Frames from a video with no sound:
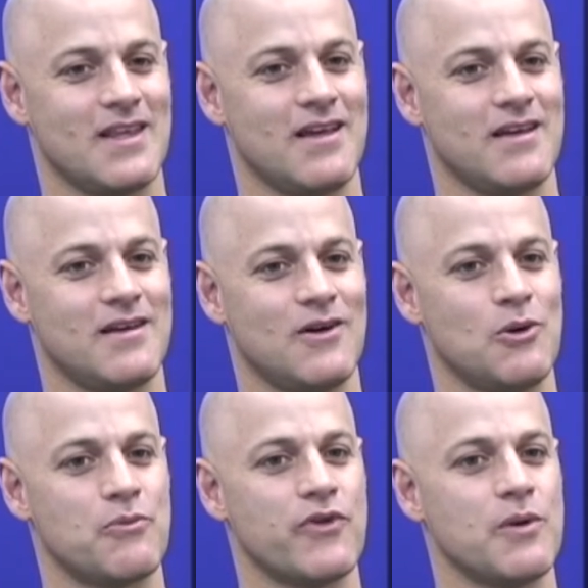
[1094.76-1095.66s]

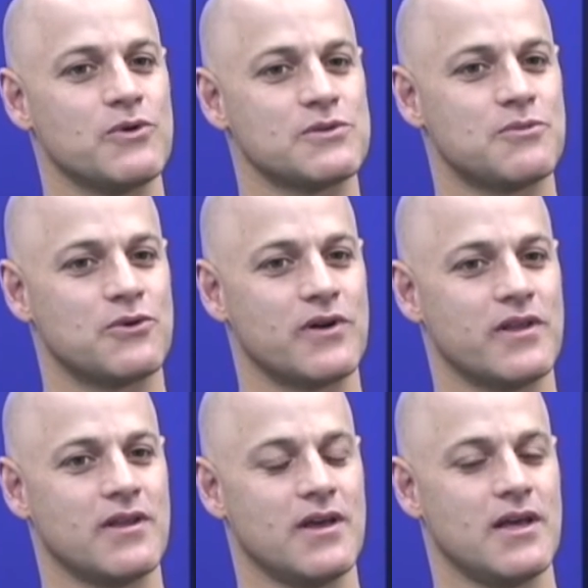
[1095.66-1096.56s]
Omri was
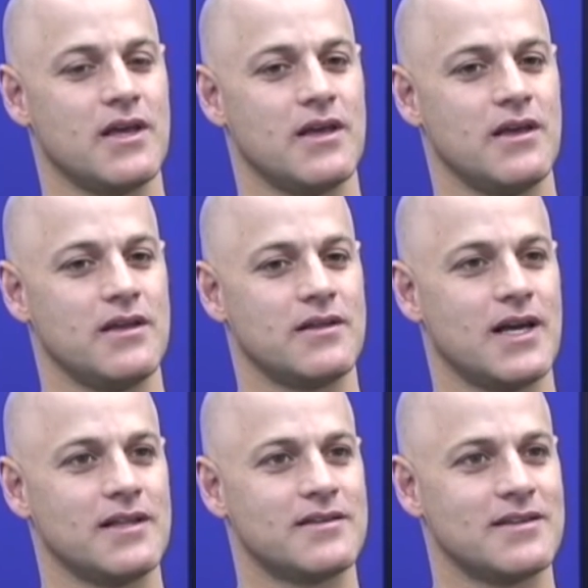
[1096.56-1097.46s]
born in
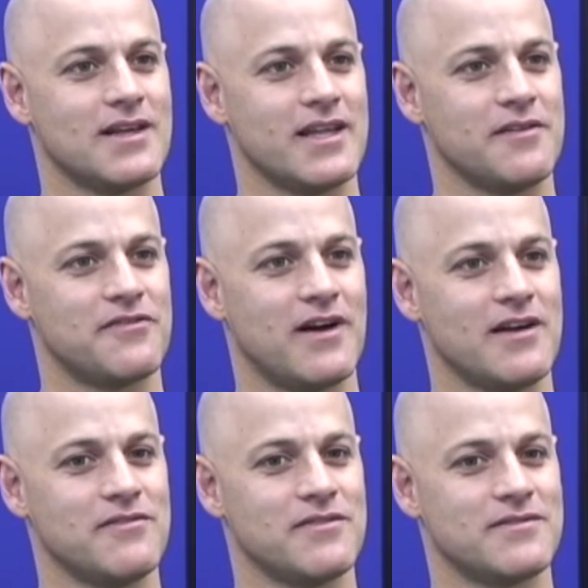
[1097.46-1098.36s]

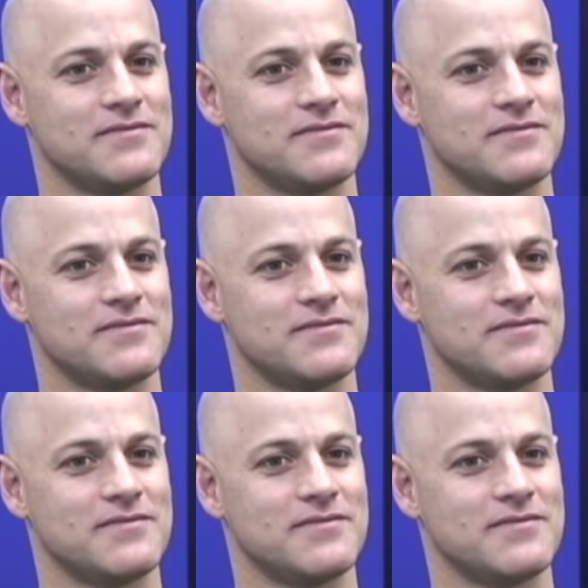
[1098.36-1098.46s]
1995,